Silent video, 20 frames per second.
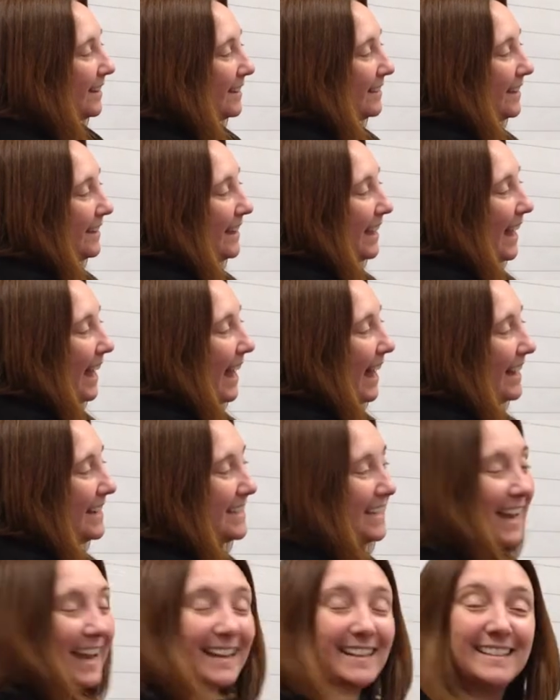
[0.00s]
The
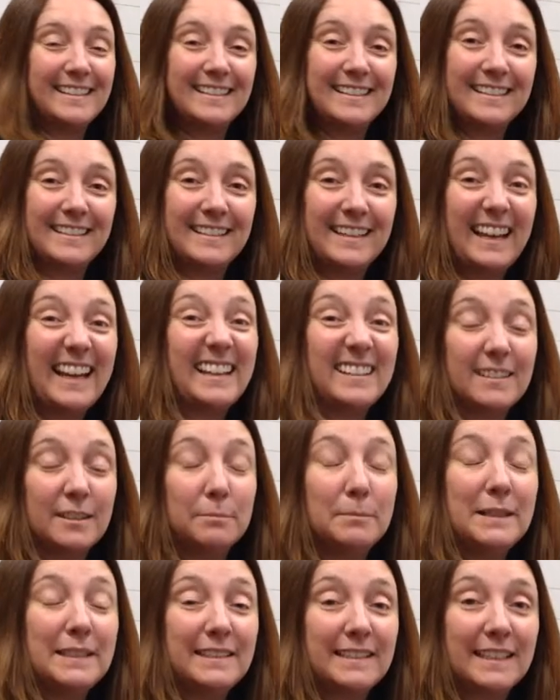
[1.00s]
add end is the
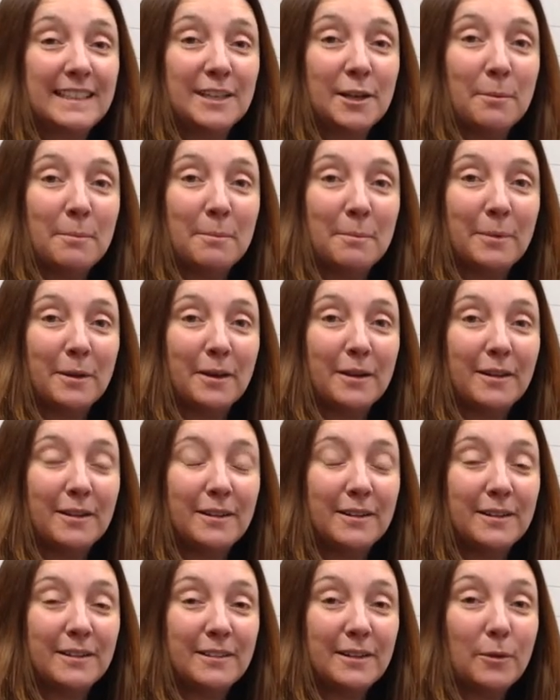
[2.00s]
missing number
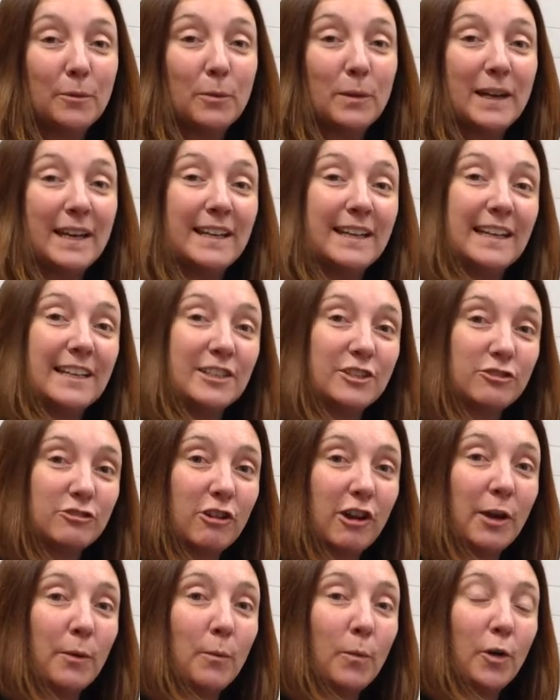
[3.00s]
that we need to
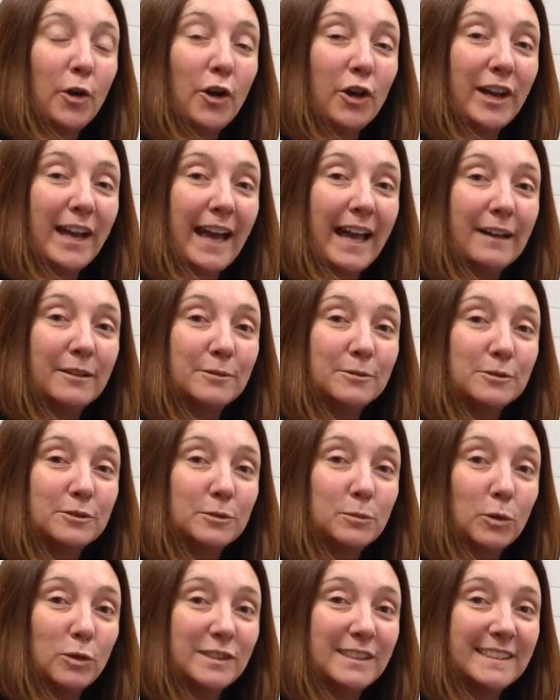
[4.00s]
try and work out
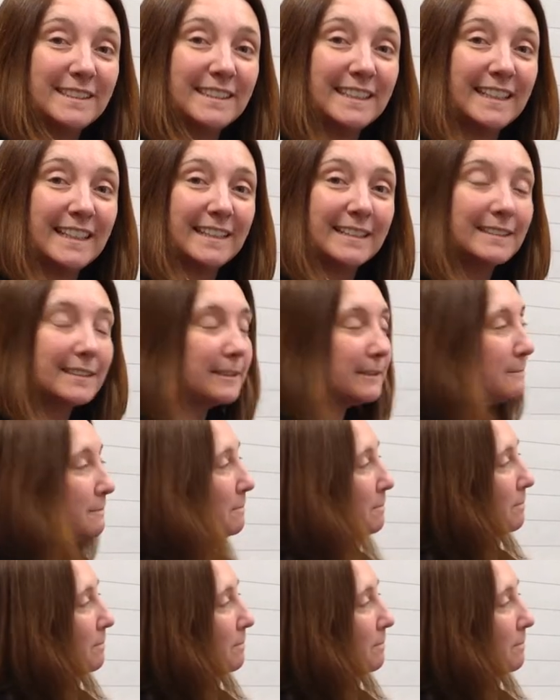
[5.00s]
what it is.